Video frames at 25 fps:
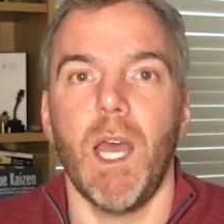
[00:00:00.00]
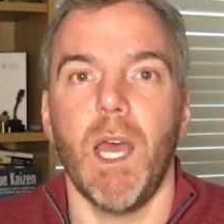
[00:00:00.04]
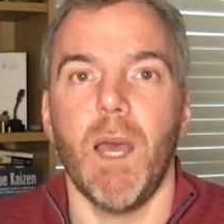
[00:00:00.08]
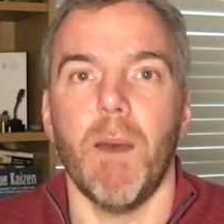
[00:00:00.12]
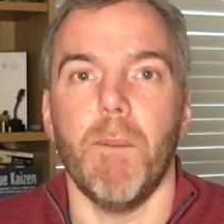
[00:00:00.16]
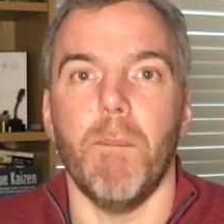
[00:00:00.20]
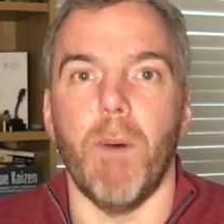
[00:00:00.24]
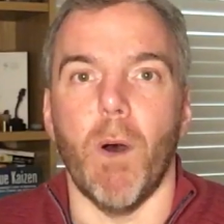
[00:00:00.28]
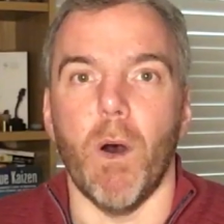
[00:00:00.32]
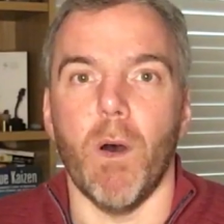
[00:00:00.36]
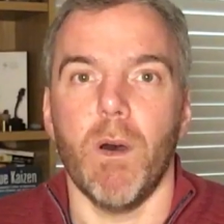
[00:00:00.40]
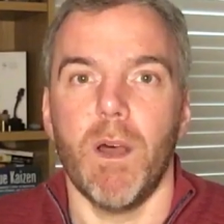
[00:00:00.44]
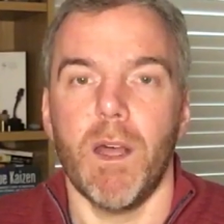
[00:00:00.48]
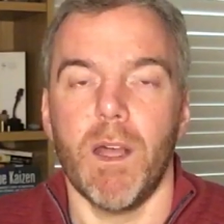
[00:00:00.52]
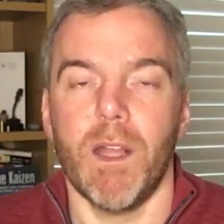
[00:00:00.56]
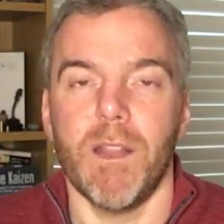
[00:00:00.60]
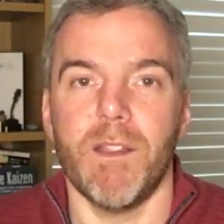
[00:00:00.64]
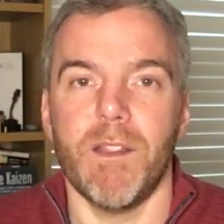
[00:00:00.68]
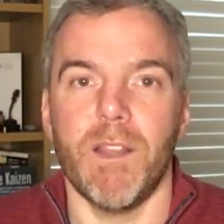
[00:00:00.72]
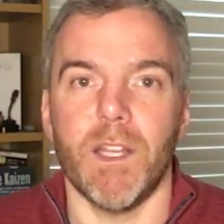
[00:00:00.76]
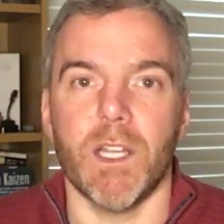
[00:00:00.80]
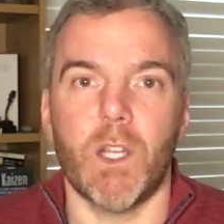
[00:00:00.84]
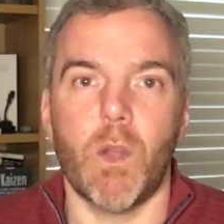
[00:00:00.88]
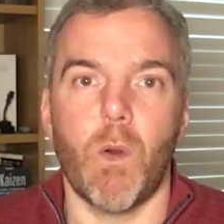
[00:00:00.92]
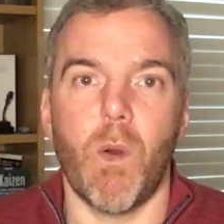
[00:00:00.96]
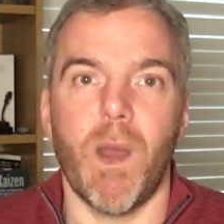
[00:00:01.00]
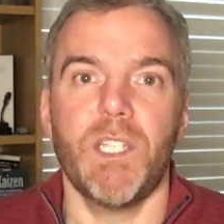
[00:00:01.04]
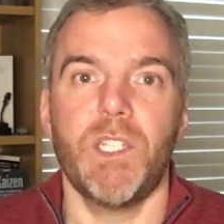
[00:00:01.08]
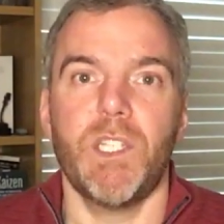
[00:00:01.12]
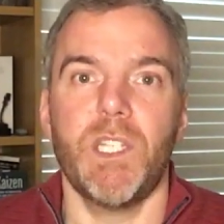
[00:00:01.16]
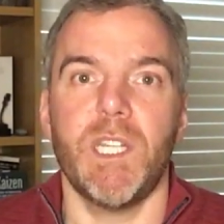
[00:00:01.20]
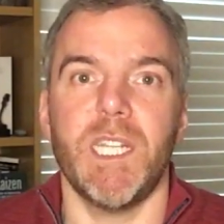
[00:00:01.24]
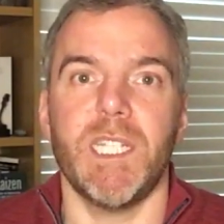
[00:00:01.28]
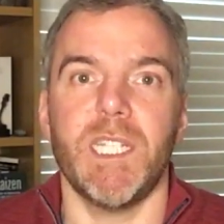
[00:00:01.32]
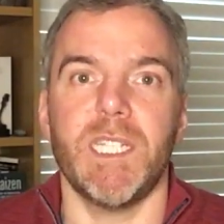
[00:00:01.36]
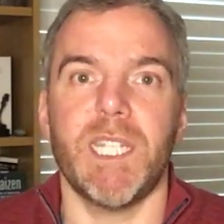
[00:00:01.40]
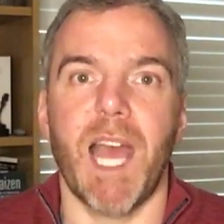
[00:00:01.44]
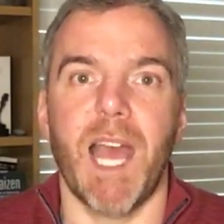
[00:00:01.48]
But the
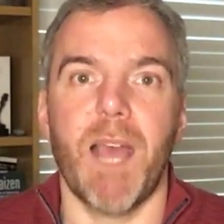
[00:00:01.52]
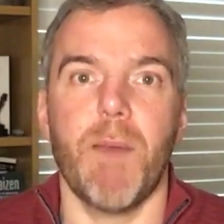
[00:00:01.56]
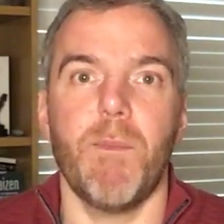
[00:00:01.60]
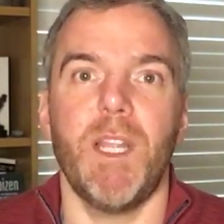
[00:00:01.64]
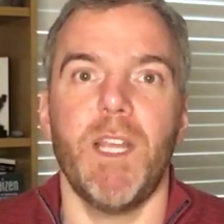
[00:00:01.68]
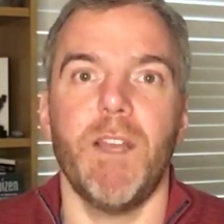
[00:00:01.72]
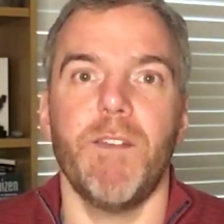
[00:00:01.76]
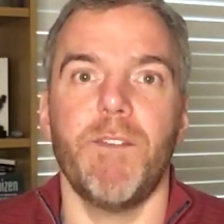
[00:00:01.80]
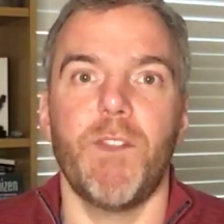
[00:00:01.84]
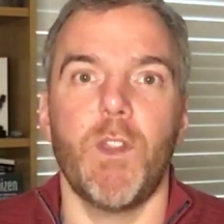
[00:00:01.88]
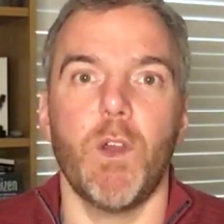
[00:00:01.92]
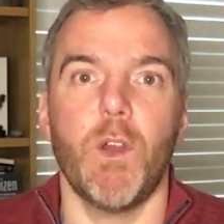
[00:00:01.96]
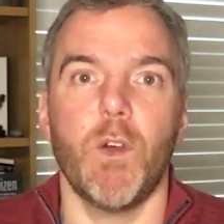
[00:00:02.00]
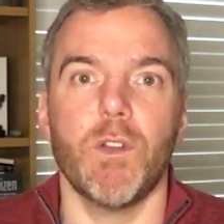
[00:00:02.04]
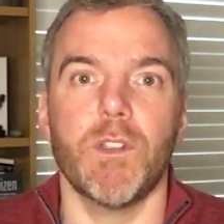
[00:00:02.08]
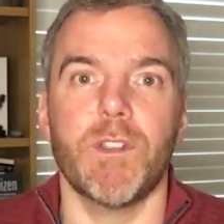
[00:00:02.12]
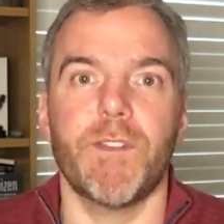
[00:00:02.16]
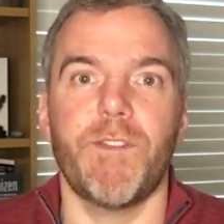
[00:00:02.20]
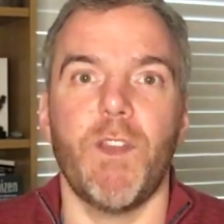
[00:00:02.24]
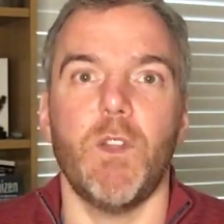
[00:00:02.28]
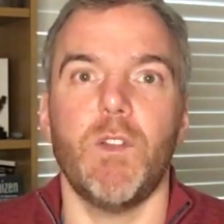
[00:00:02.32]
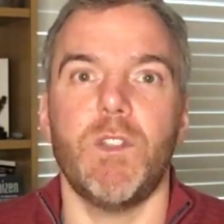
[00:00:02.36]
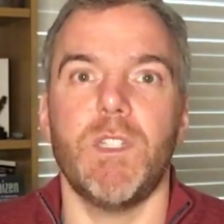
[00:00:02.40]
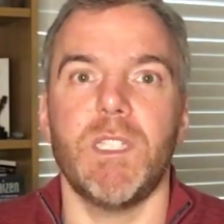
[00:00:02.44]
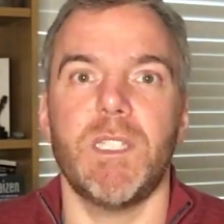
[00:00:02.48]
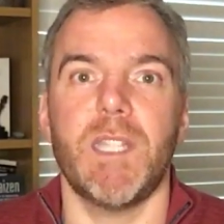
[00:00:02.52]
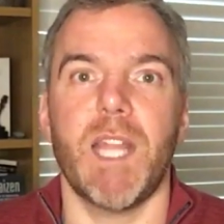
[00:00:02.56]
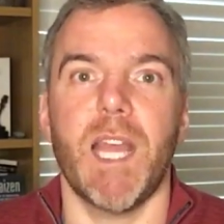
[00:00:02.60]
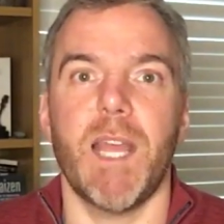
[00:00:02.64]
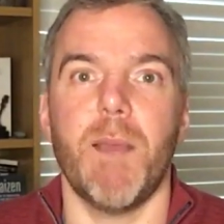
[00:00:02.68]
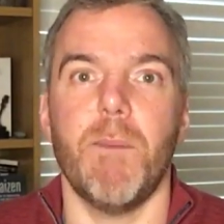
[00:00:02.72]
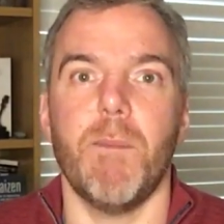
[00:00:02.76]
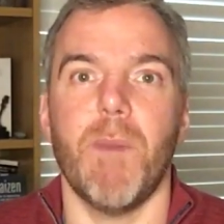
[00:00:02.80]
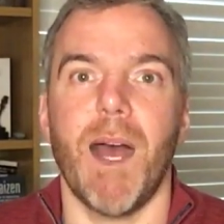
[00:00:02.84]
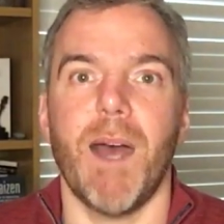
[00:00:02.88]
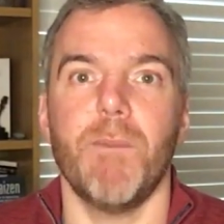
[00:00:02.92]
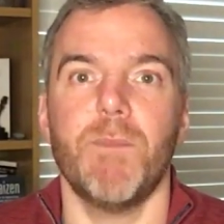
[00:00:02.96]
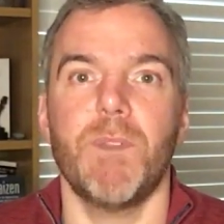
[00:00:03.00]
question is, how many of those future state
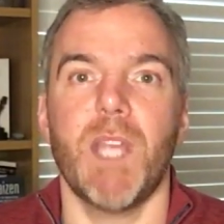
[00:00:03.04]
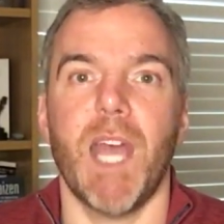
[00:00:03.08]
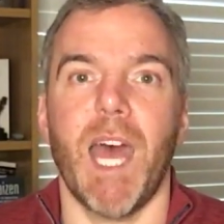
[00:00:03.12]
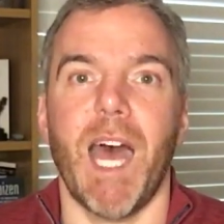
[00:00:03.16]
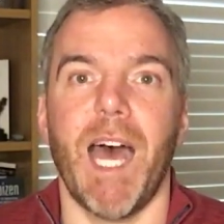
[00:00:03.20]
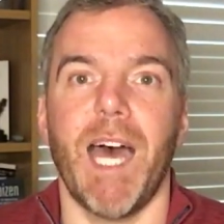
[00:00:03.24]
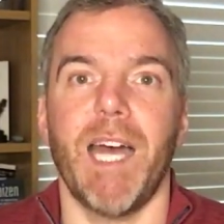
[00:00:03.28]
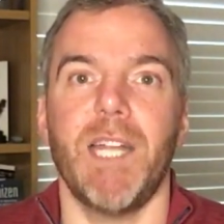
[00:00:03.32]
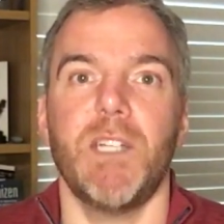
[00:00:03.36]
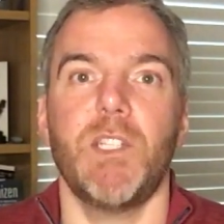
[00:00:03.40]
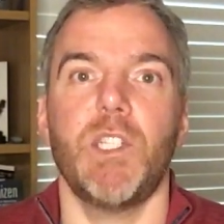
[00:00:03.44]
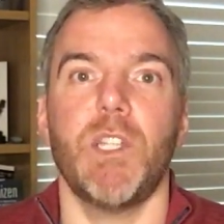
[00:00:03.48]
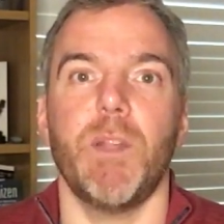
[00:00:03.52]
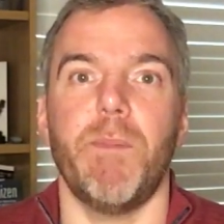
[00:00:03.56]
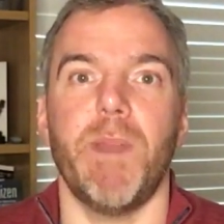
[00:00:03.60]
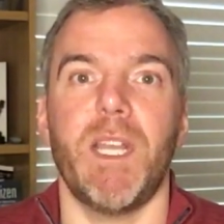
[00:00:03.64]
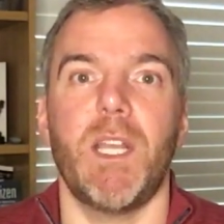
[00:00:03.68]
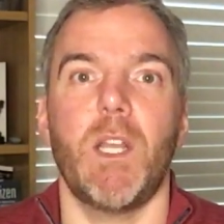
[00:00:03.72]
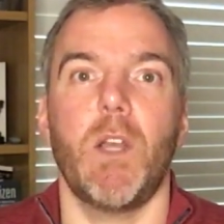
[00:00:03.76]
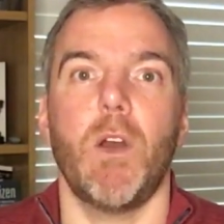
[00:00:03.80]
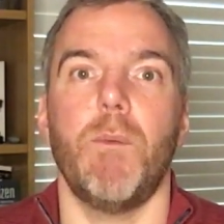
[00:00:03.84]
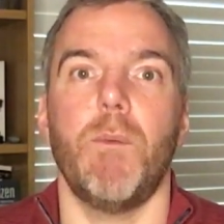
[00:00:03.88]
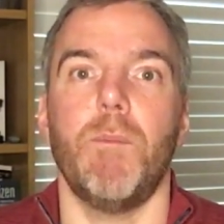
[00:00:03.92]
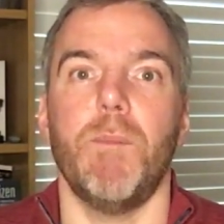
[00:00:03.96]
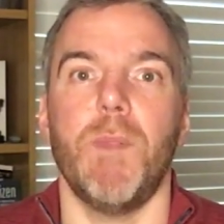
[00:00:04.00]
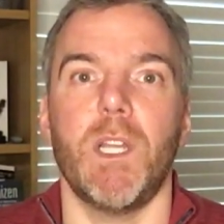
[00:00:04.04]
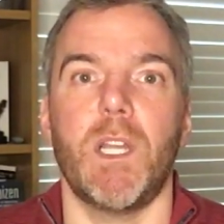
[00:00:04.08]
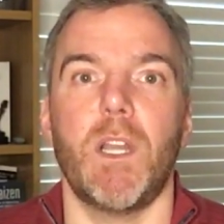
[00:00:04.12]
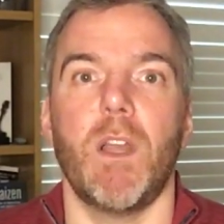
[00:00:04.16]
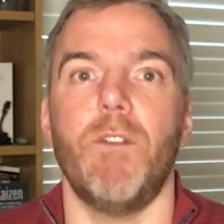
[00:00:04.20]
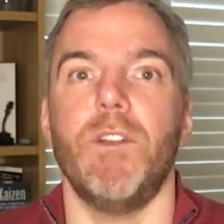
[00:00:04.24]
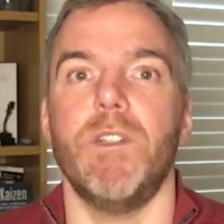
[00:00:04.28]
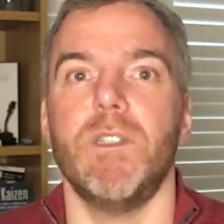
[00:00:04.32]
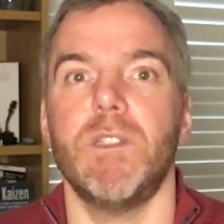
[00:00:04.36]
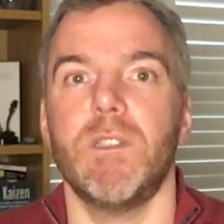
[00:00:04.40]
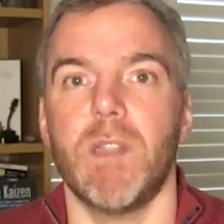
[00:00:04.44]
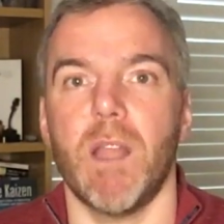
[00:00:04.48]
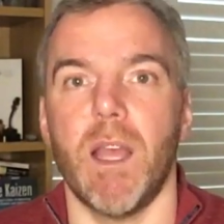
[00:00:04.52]
maps actually become the
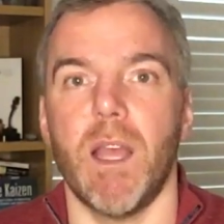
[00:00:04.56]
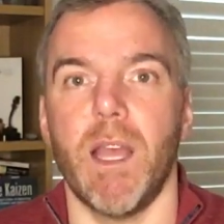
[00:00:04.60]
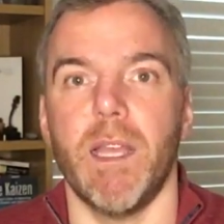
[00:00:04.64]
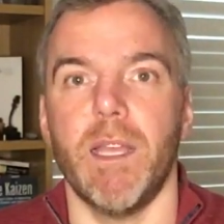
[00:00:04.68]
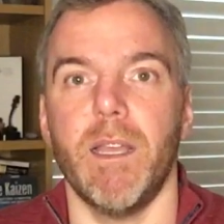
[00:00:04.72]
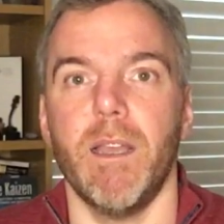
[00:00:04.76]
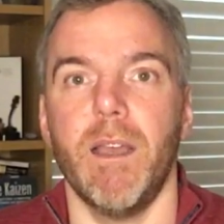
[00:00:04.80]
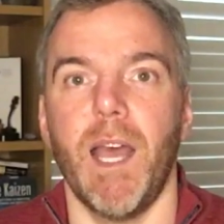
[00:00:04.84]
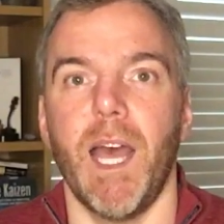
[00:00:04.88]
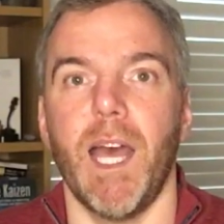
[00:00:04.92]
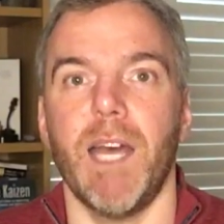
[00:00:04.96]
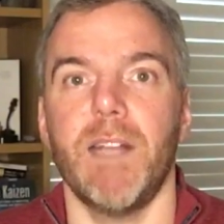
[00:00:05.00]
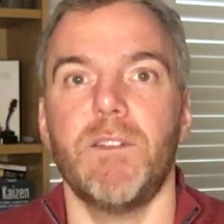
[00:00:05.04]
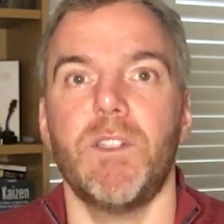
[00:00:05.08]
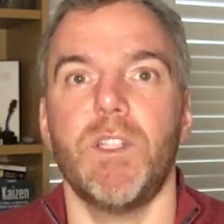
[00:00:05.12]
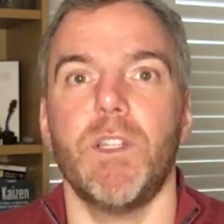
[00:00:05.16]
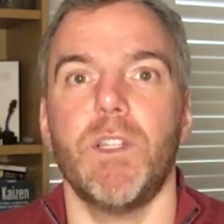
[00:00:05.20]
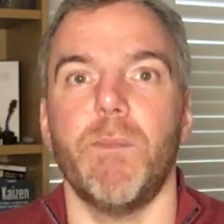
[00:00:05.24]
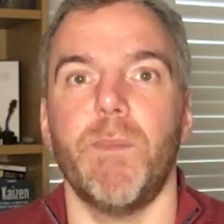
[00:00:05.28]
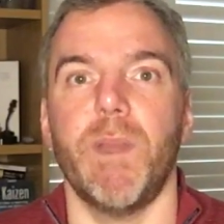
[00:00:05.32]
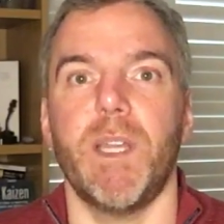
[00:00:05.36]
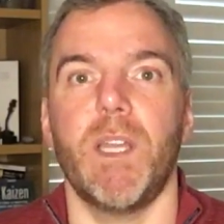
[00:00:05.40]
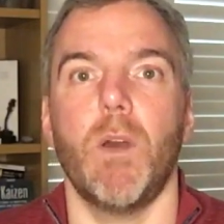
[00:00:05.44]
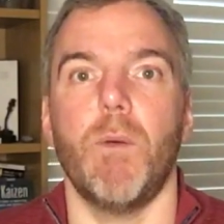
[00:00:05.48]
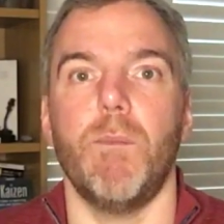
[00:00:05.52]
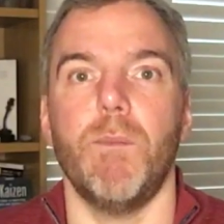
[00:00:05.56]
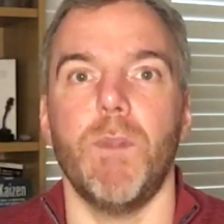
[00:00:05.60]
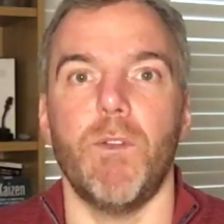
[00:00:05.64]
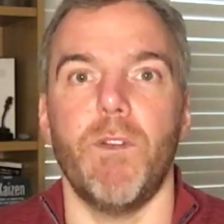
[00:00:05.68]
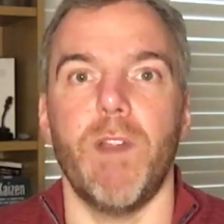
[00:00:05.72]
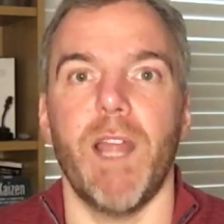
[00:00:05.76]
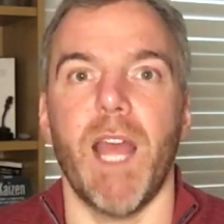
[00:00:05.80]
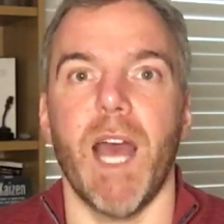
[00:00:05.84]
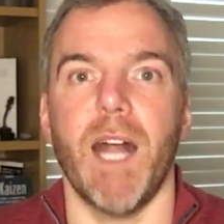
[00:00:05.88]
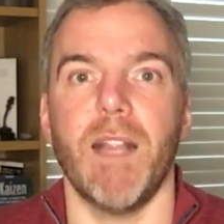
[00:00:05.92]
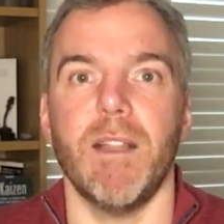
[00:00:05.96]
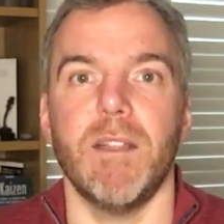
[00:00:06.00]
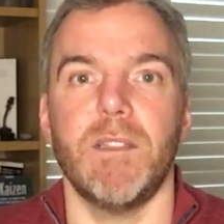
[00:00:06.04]
current state, actually become the
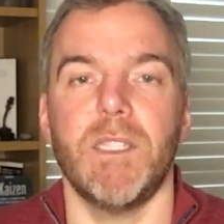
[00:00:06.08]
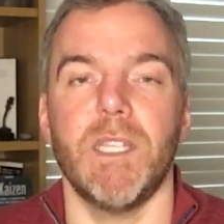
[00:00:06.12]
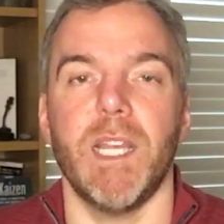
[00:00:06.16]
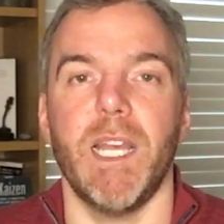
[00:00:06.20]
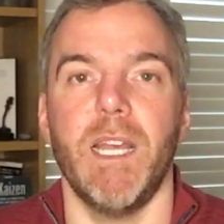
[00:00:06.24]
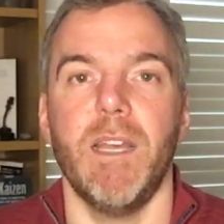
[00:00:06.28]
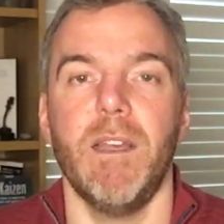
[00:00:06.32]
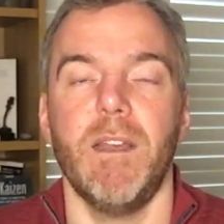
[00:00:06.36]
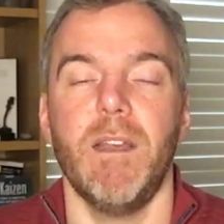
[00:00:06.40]
reality?